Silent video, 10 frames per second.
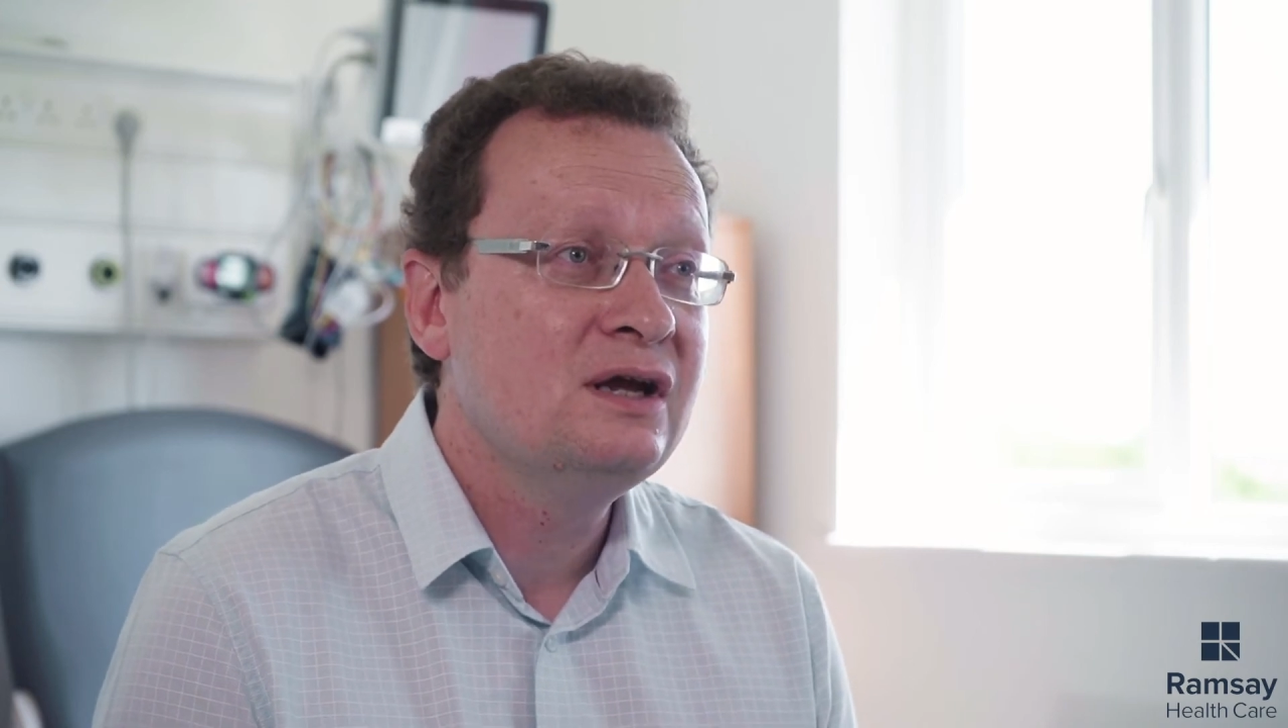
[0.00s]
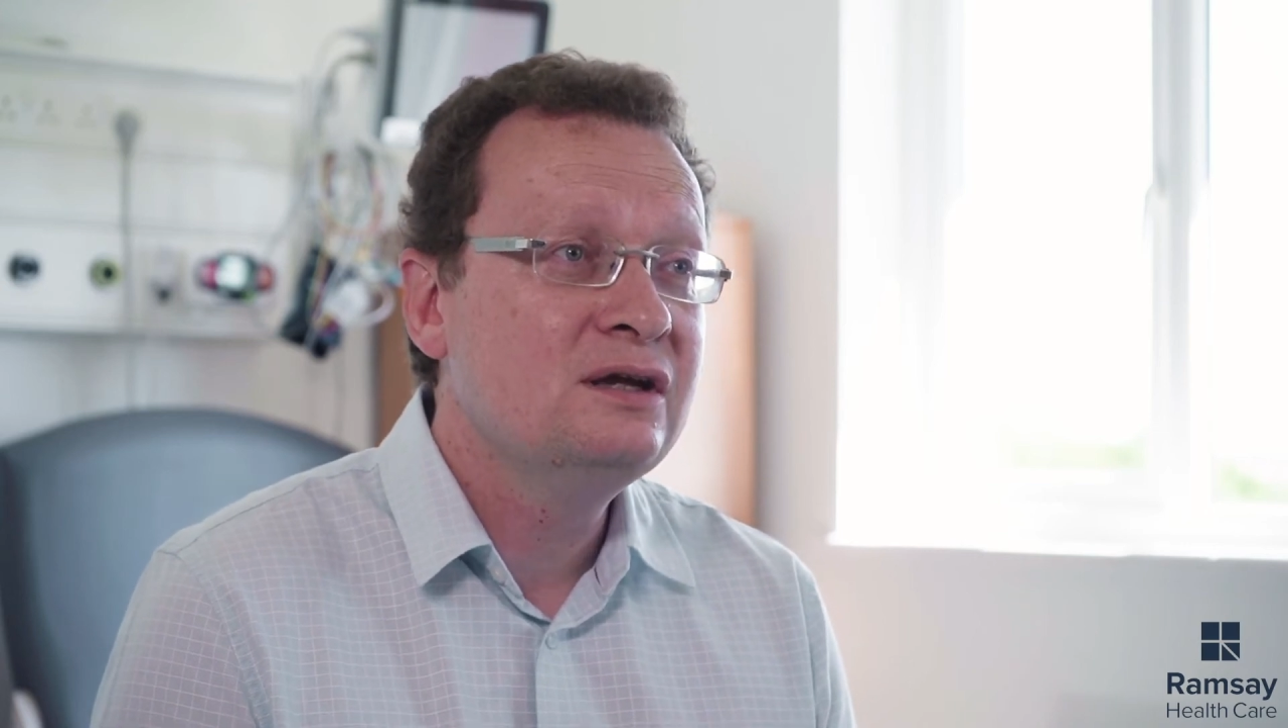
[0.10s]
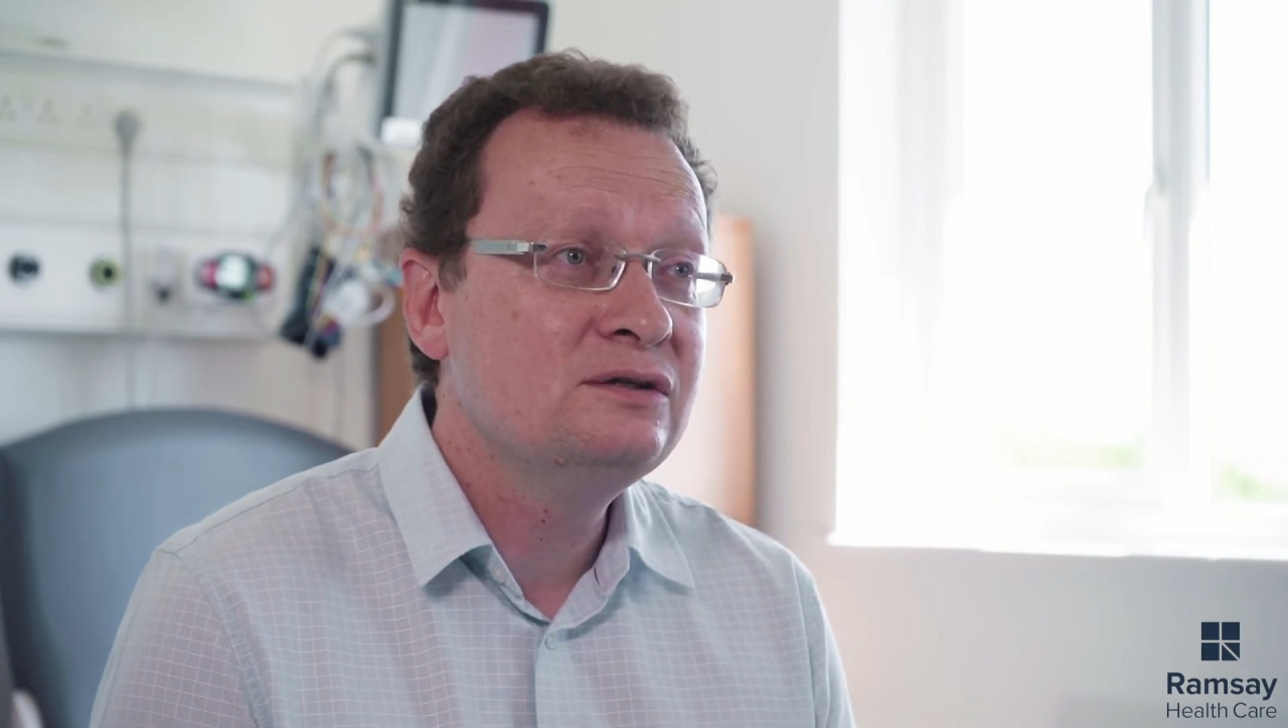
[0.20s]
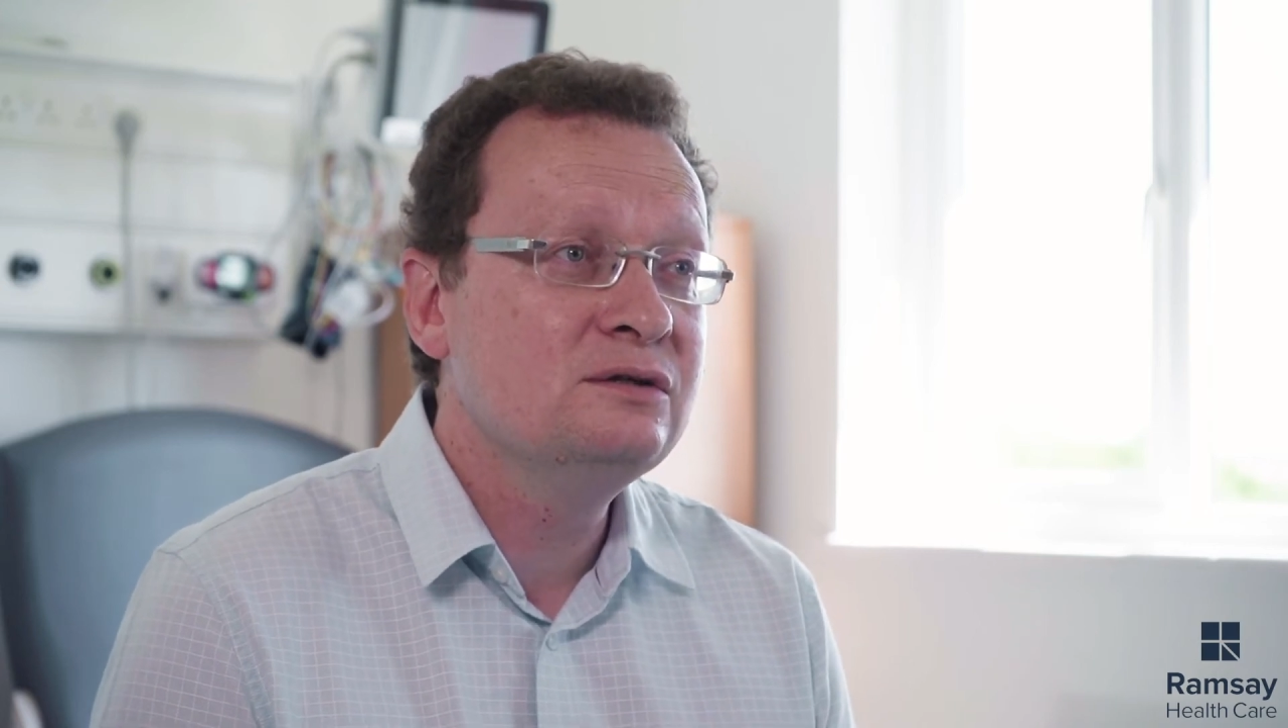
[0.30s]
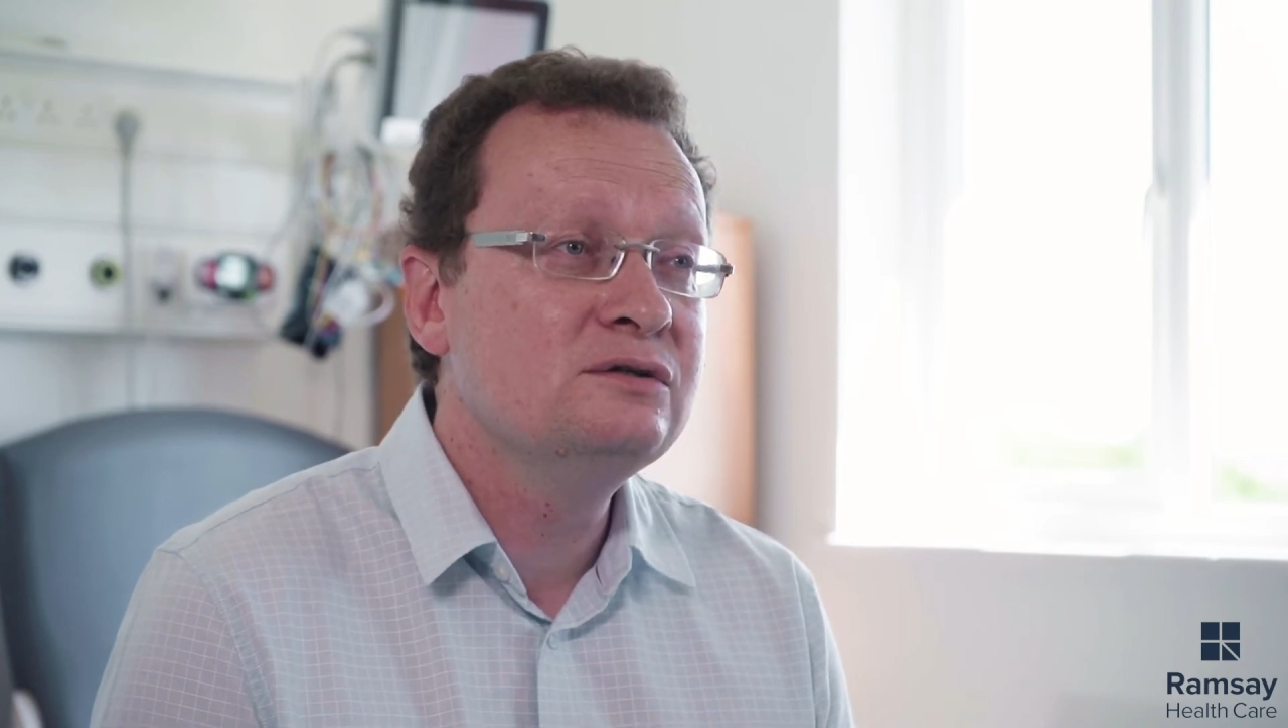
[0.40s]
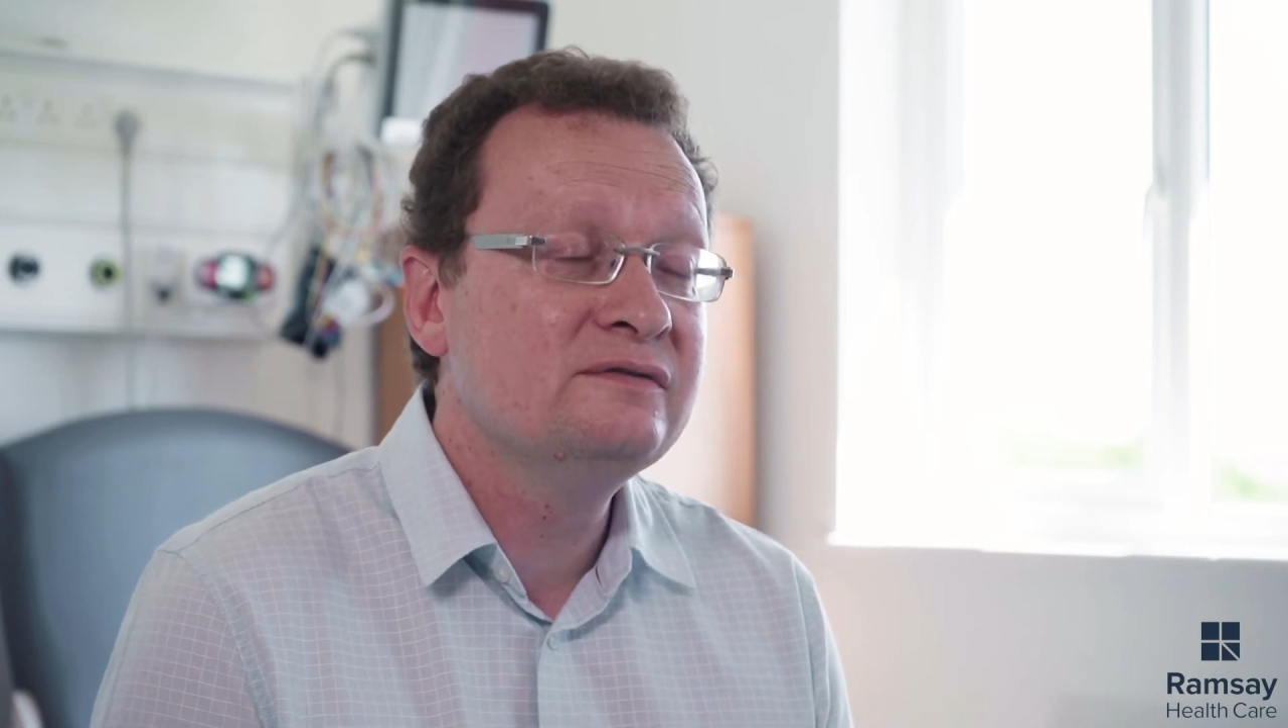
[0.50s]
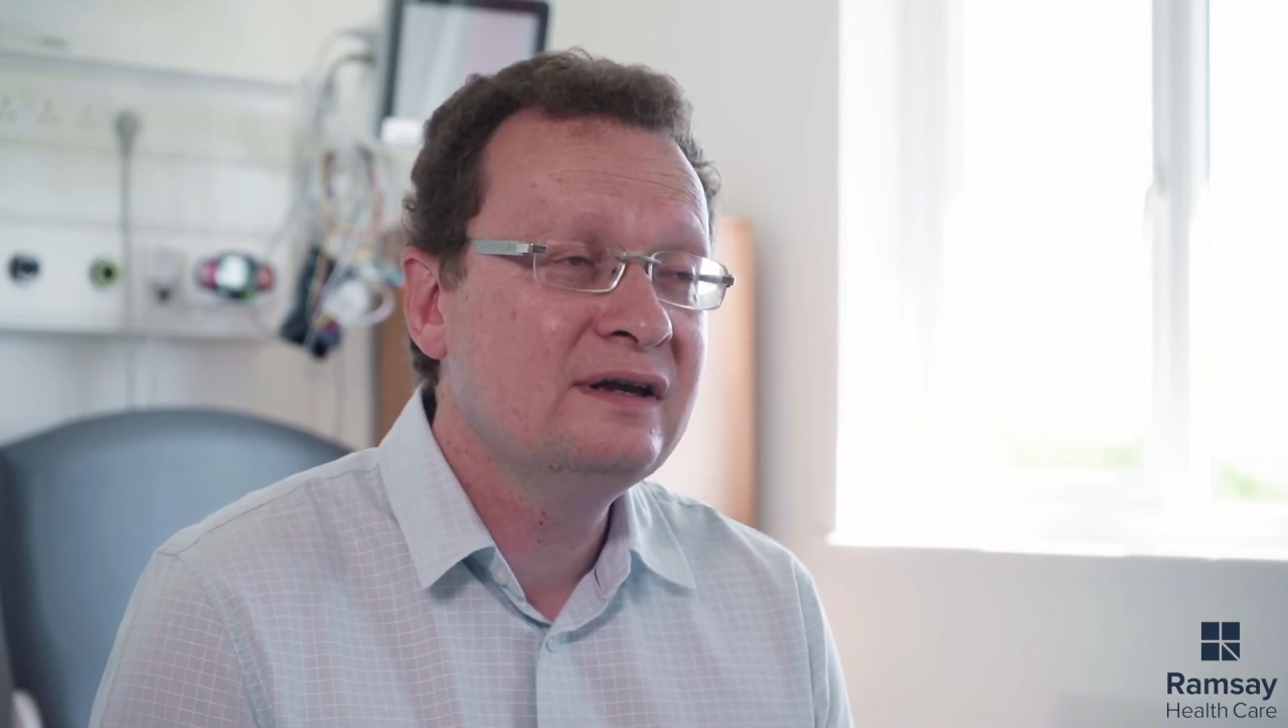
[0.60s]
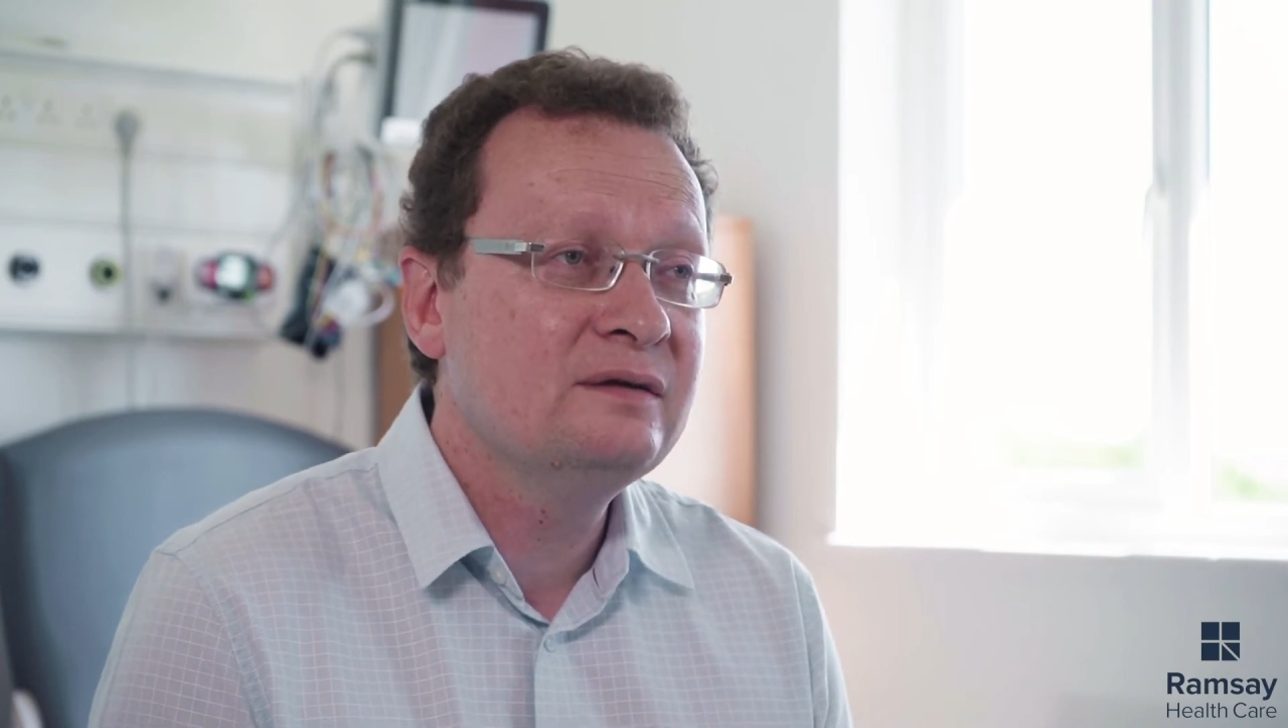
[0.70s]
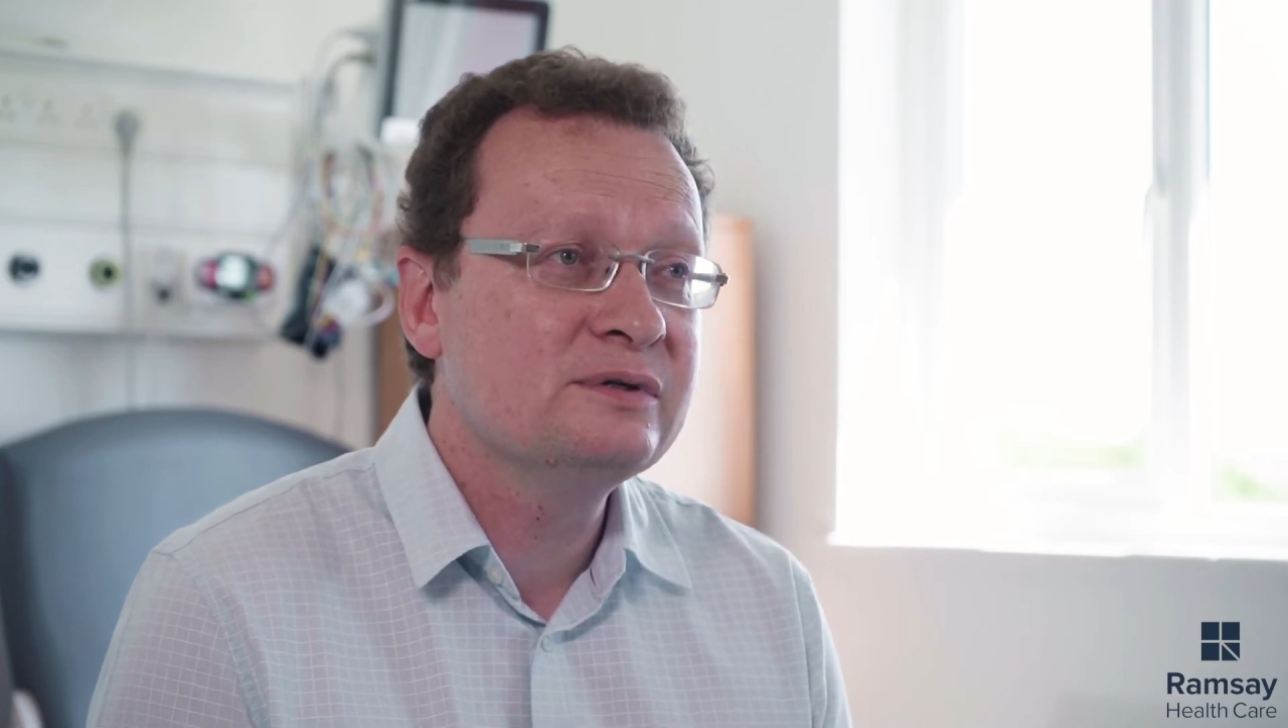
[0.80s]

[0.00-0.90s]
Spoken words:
do develop